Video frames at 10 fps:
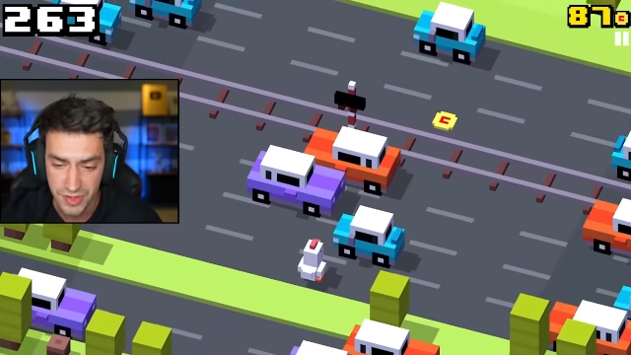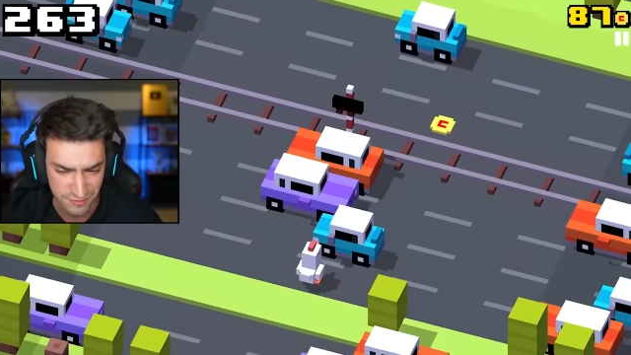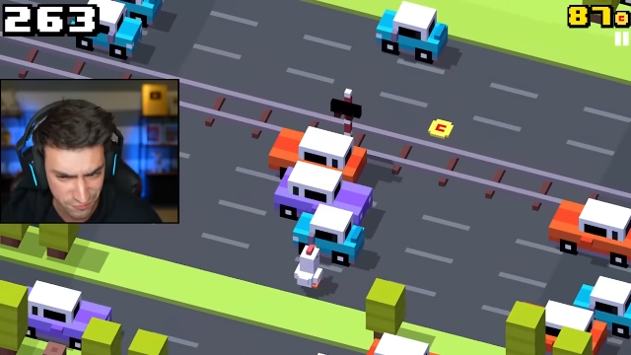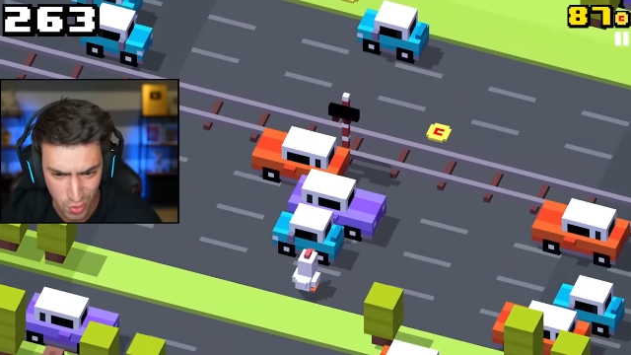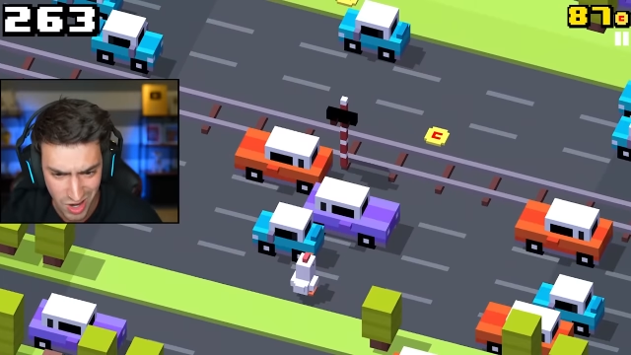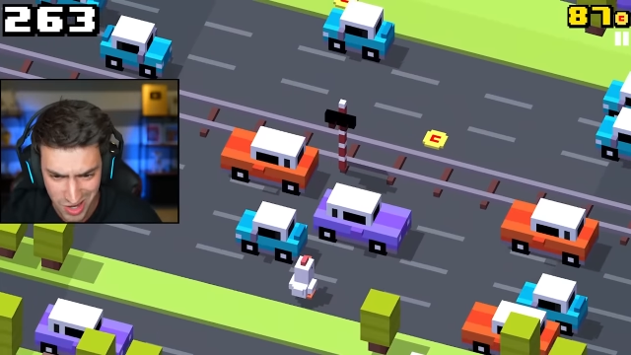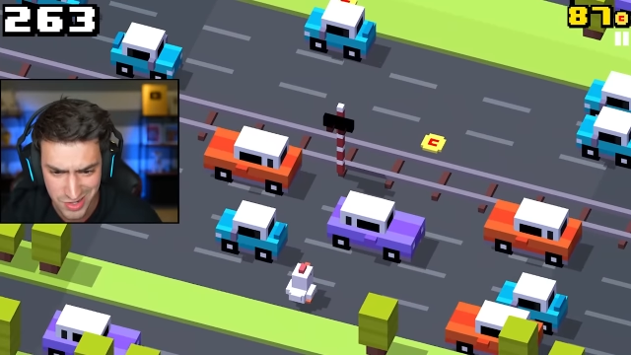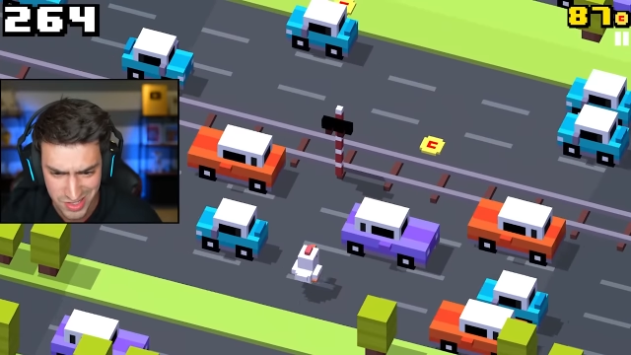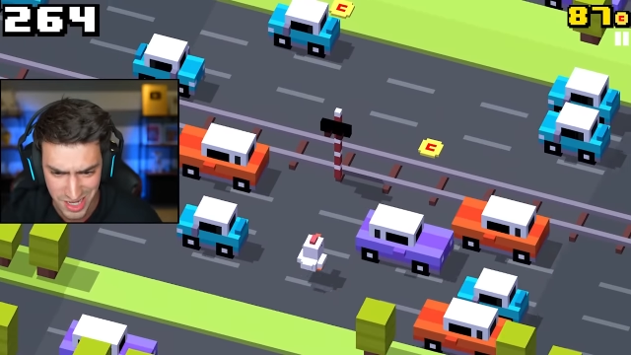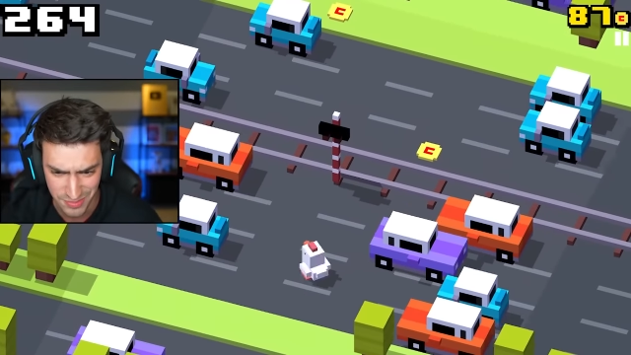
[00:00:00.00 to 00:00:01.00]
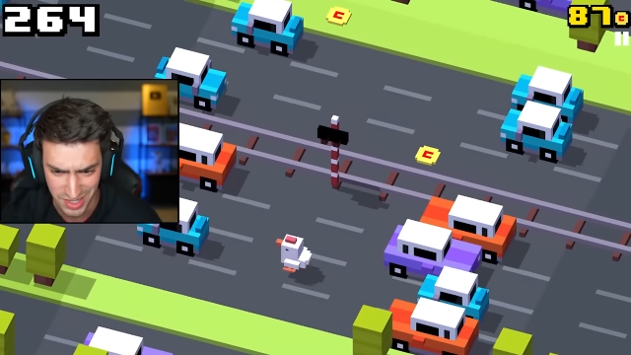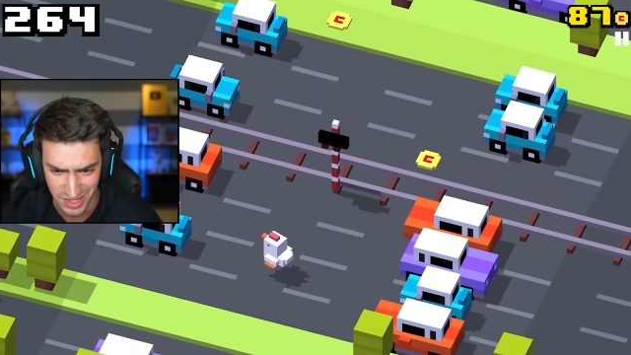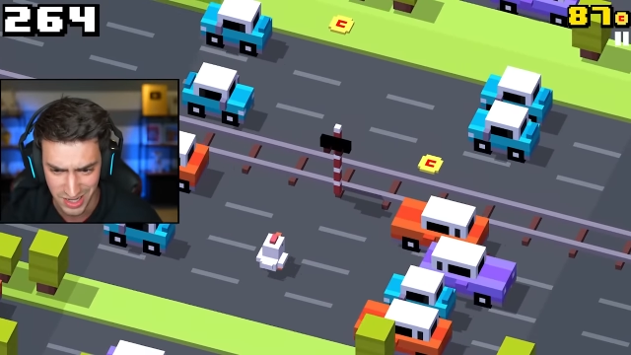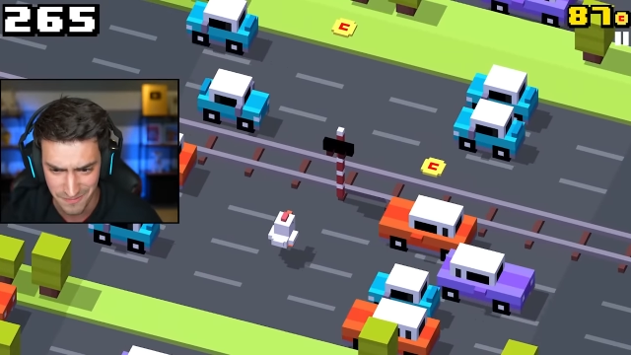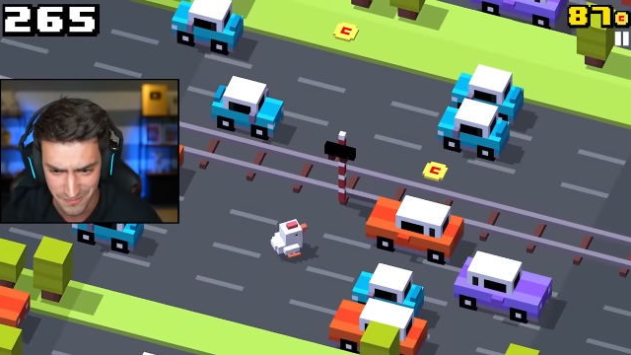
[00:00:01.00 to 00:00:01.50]
then four hundred
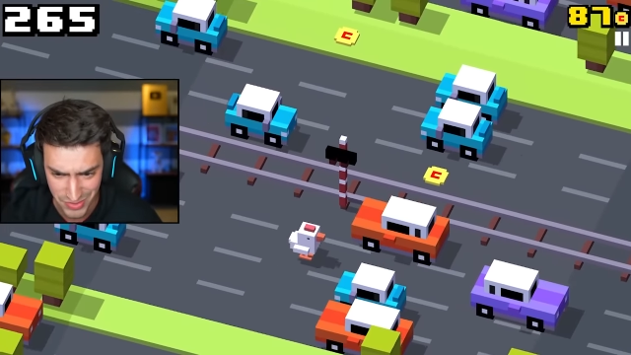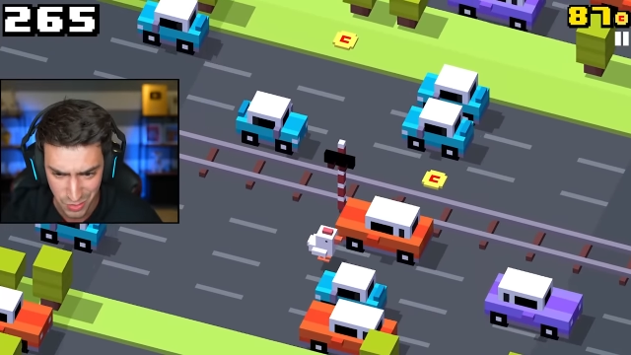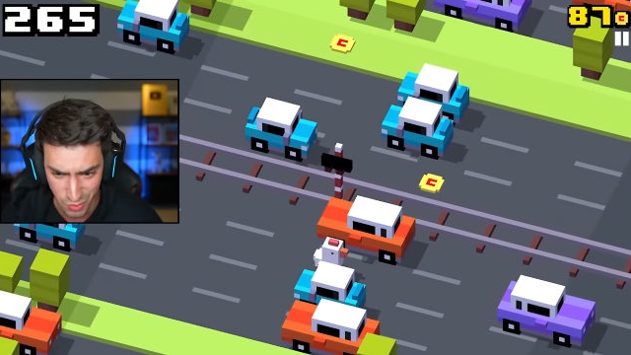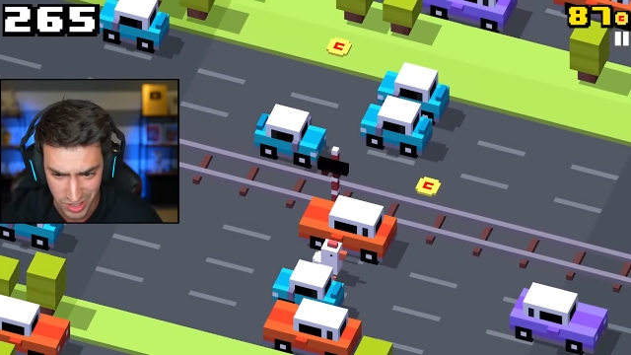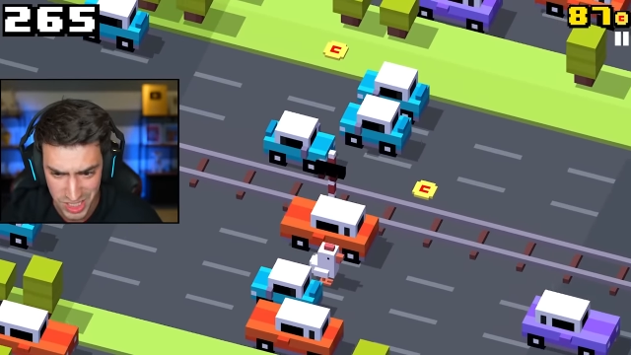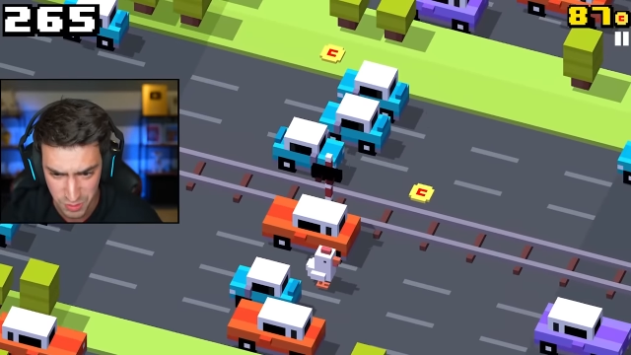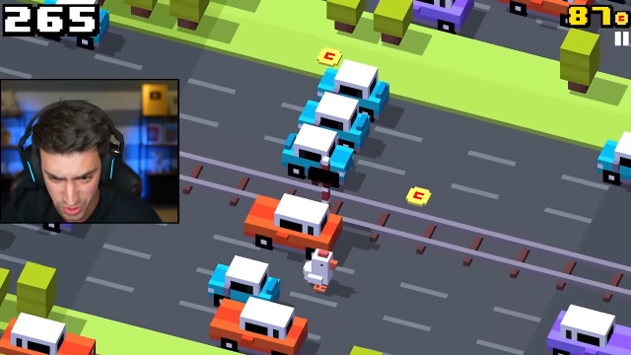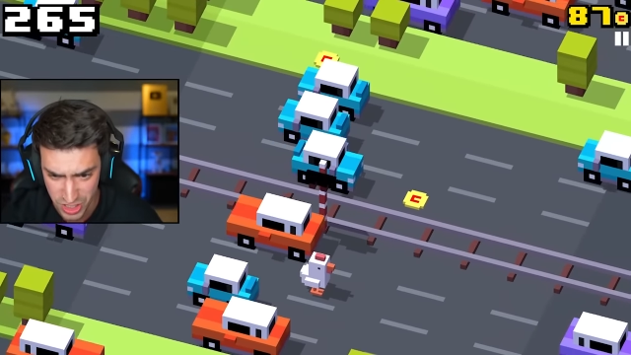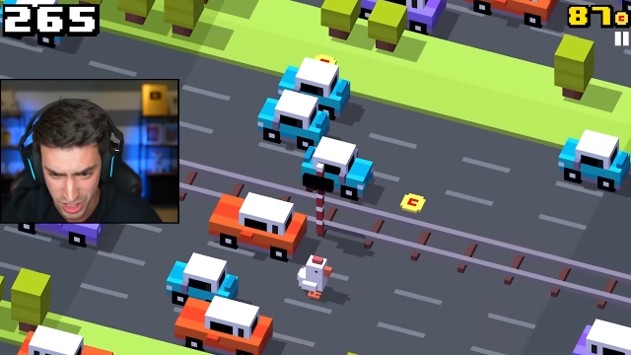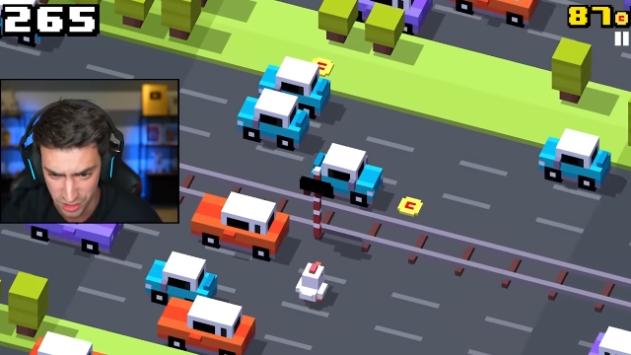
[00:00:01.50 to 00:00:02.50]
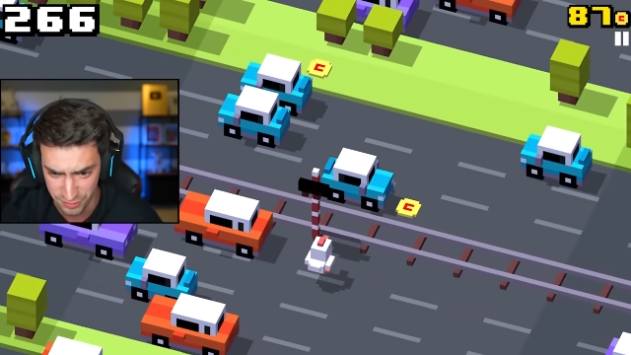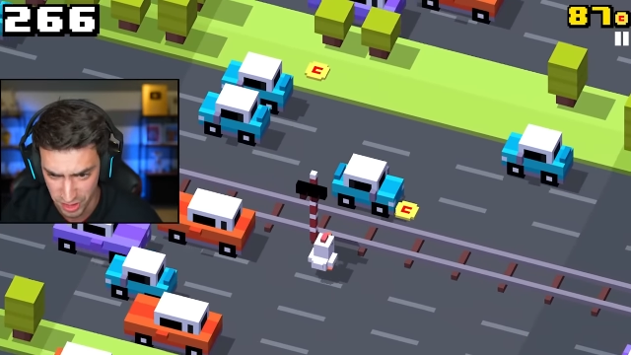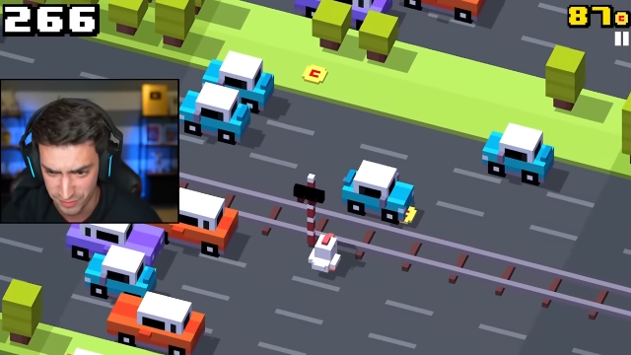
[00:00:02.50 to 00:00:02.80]
something is pretty good for